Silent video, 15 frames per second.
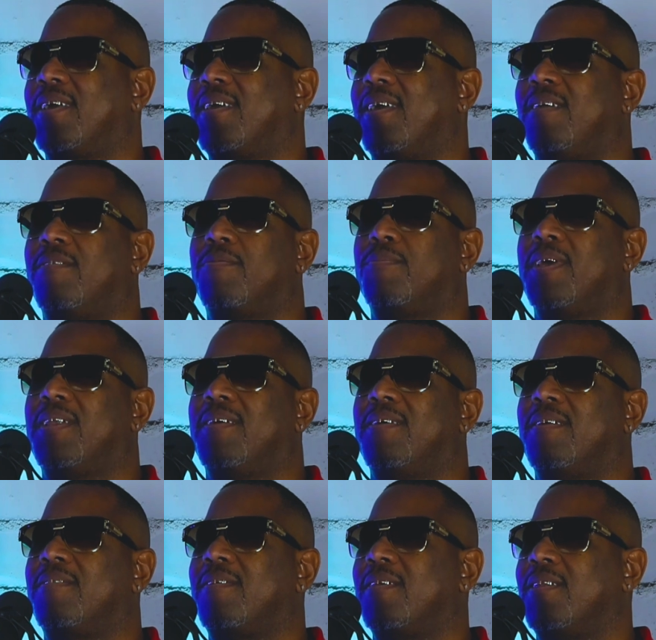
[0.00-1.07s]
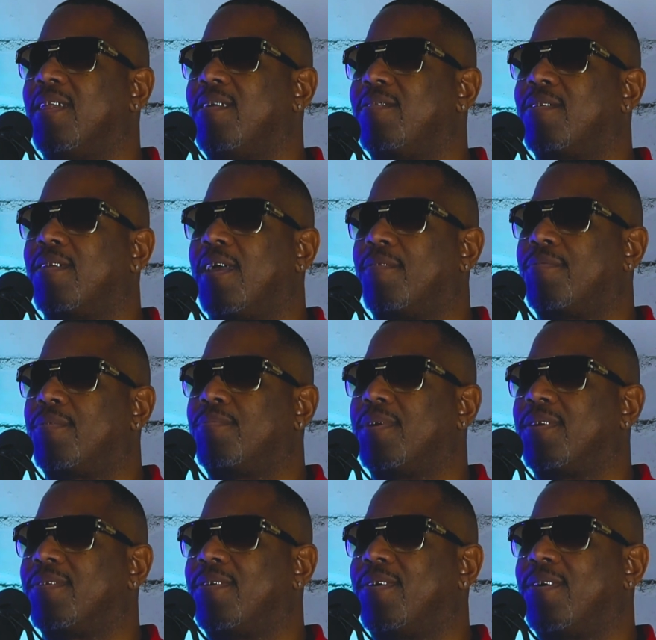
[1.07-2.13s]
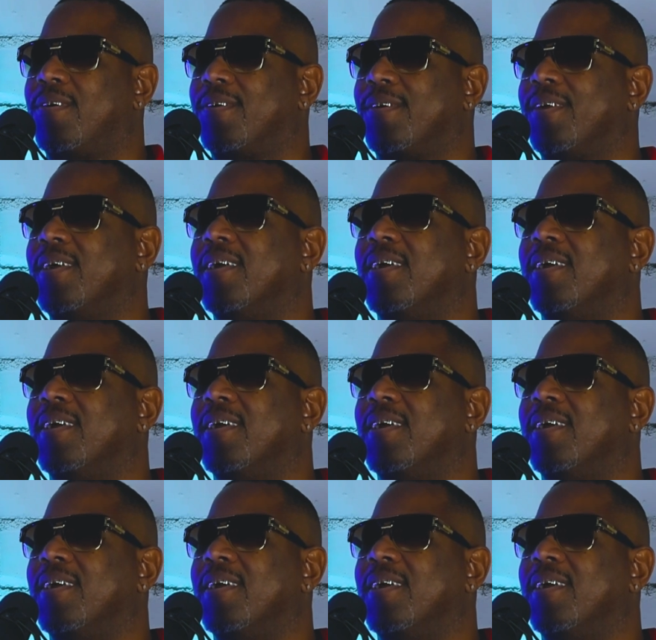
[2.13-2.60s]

I can't smell it, it's at least in alphabetical order.